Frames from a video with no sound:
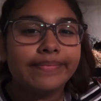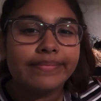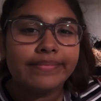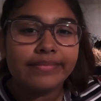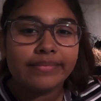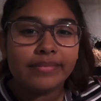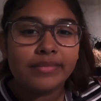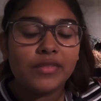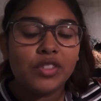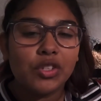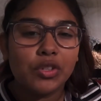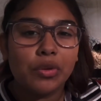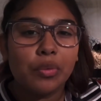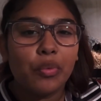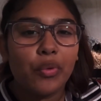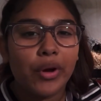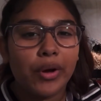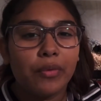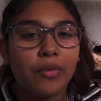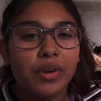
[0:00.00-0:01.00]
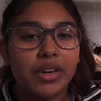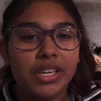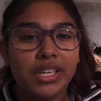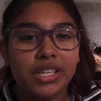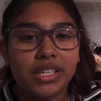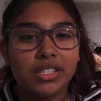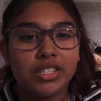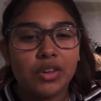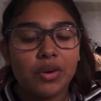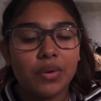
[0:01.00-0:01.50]
to the point where he is
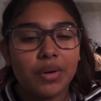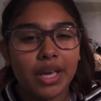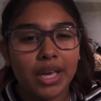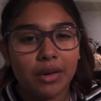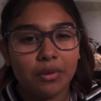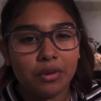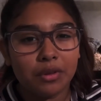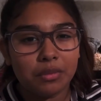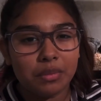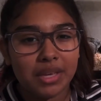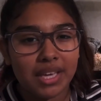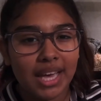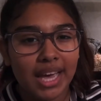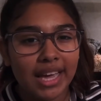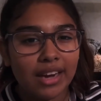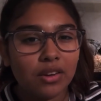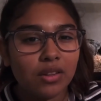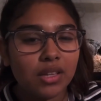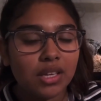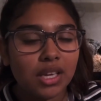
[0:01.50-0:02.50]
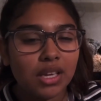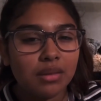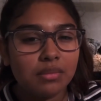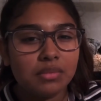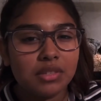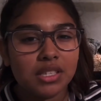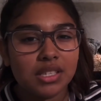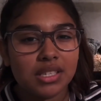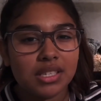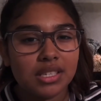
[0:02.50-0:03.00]
okay with me handling him,
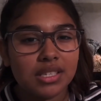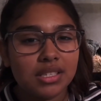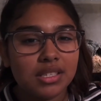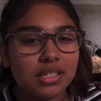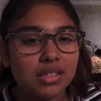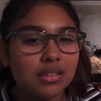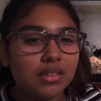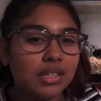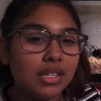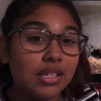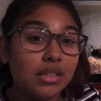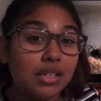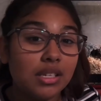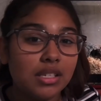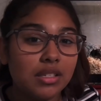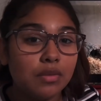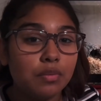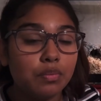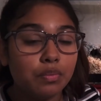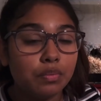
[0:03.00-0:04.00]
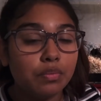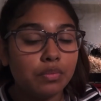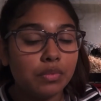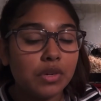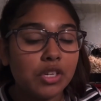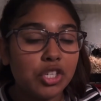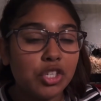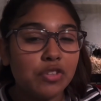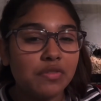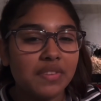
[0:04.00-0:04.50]
since he still is a
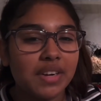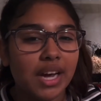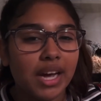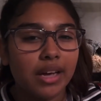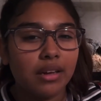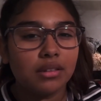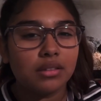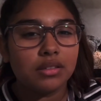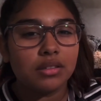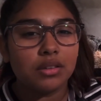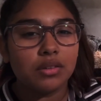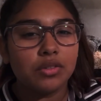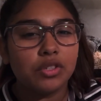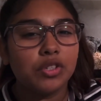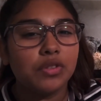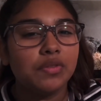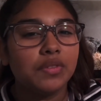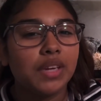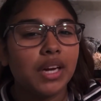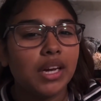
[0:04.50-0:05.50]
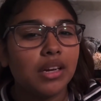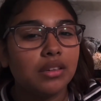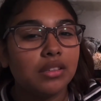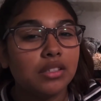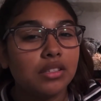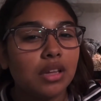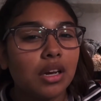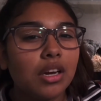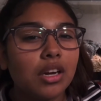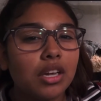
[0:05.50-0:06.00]
juvenile. So
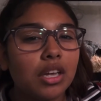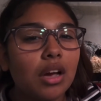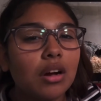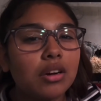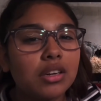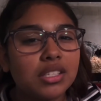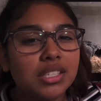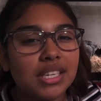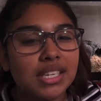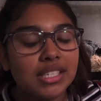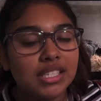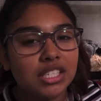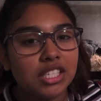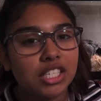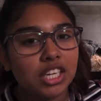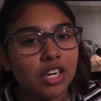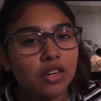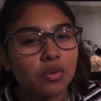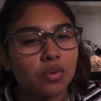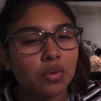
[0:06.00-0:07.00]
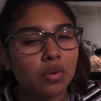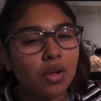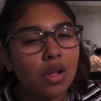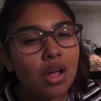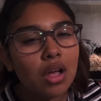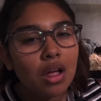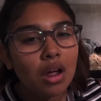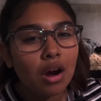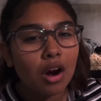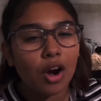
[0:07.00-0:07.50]
the younger snakes in general
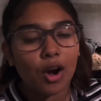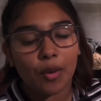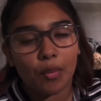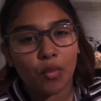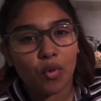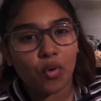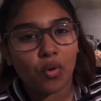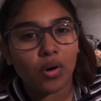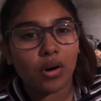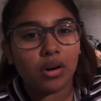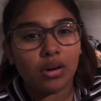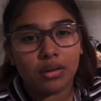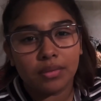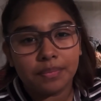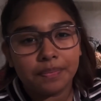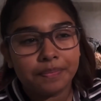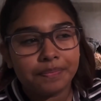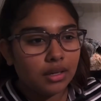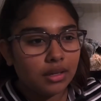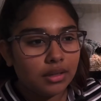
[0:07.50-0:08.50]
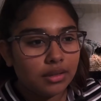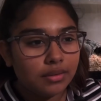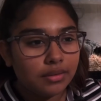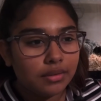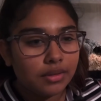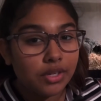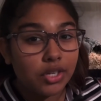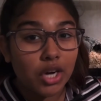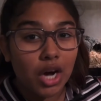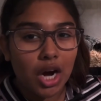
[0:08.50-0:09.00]
are more
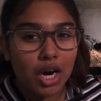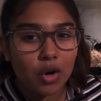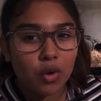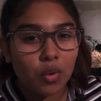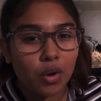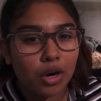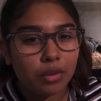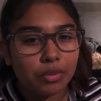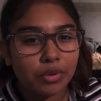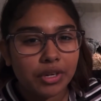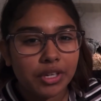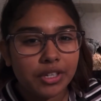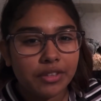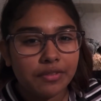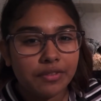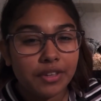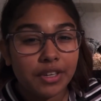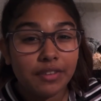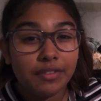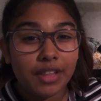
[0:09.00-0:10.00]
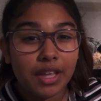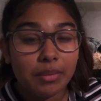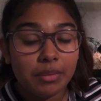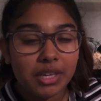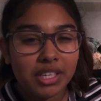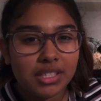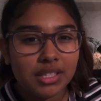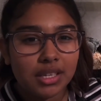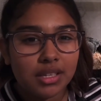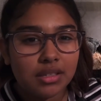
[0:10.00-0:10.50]
not cooperative, if that makes
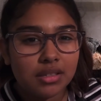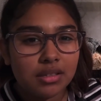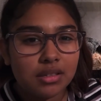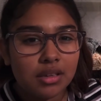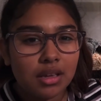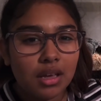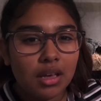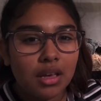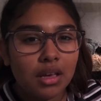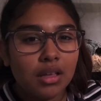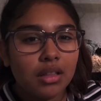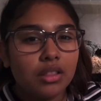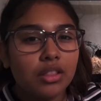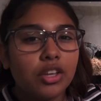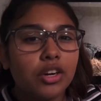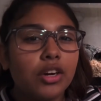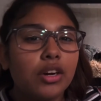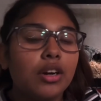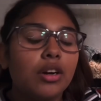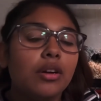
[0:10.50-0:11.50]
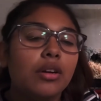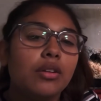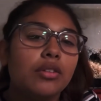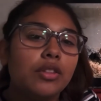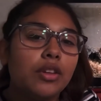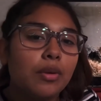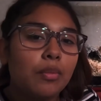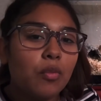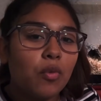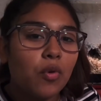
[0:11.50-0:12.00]
sense. They're
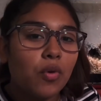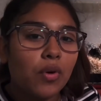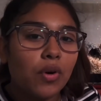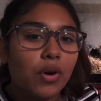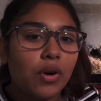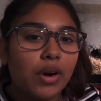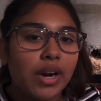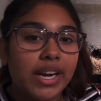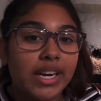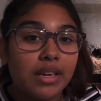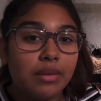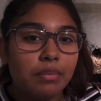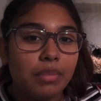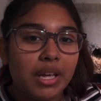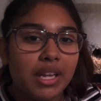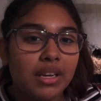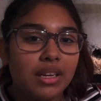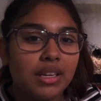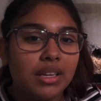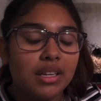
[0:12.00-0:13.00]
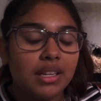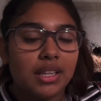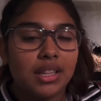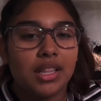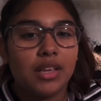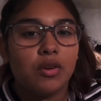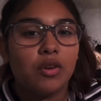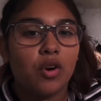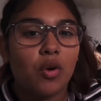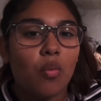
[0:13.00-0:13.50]
more independent. They
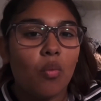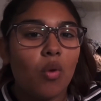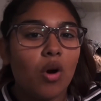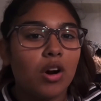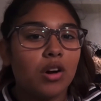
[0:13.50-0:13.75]
don't want to be